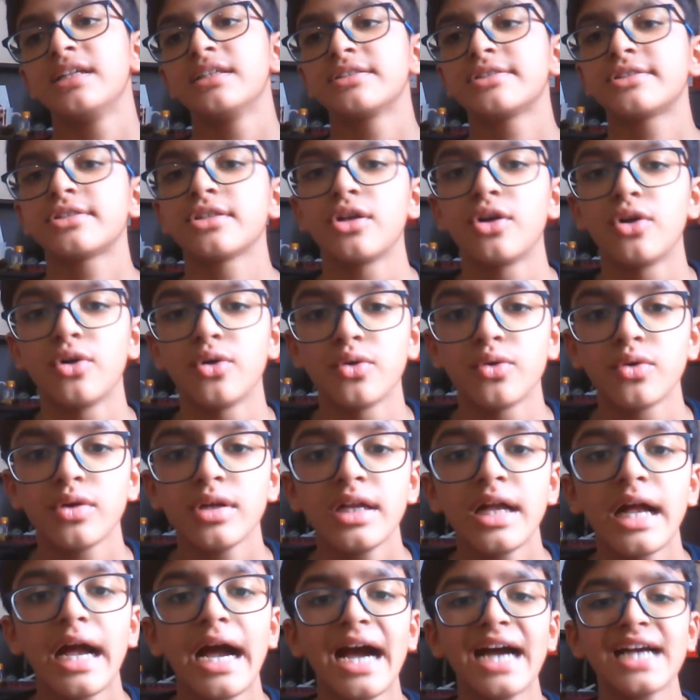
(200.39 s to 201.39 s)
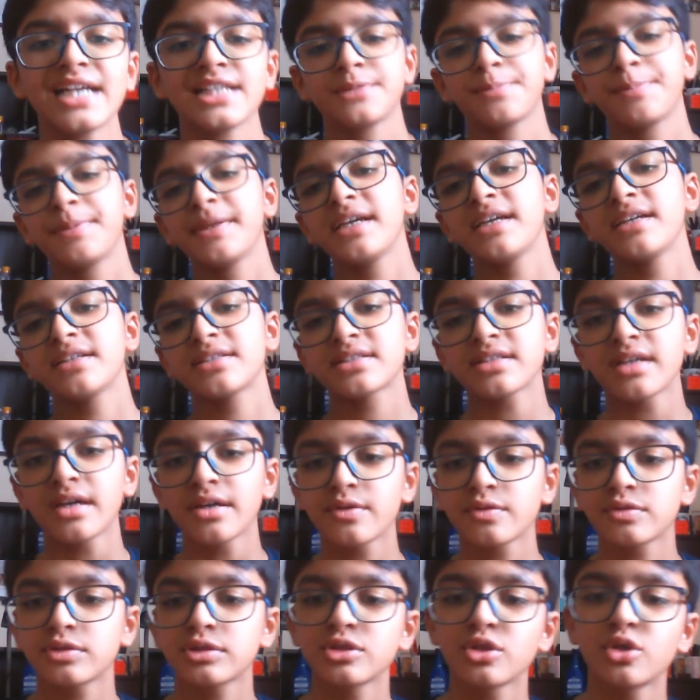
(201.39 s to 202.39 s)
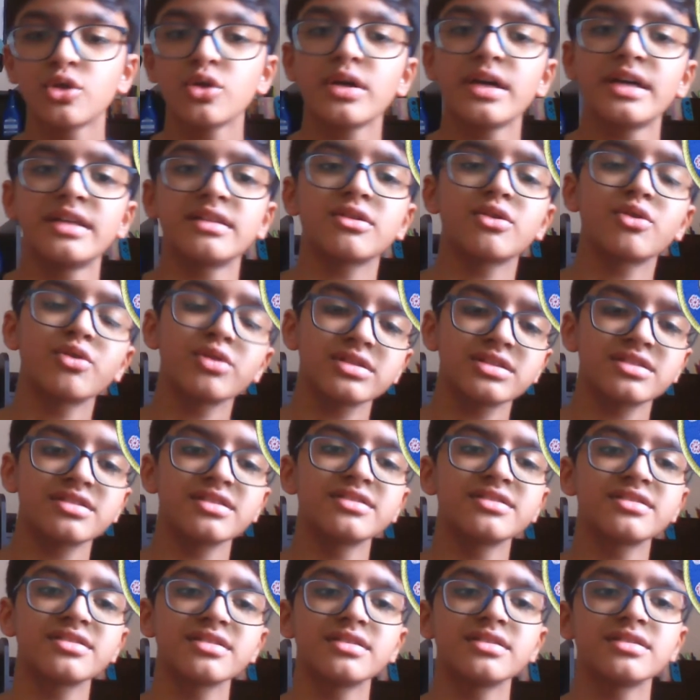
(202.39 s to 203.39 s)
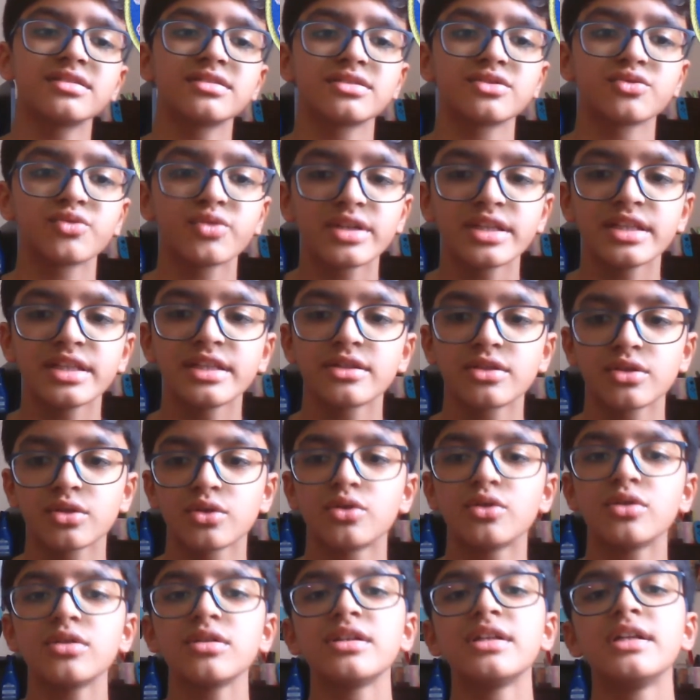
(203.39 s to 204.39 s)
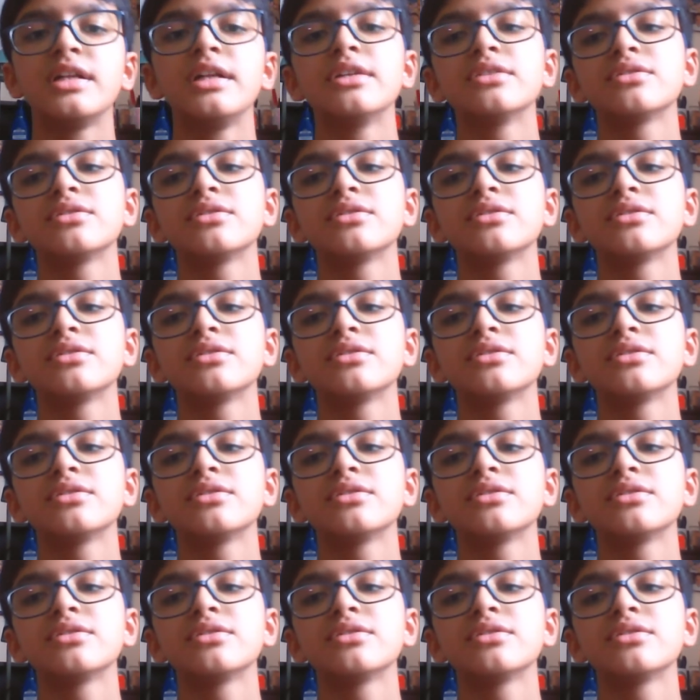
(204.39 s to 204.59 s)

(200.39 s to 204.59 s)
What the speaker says: So Aspi is kind of short and Christensen is really tall.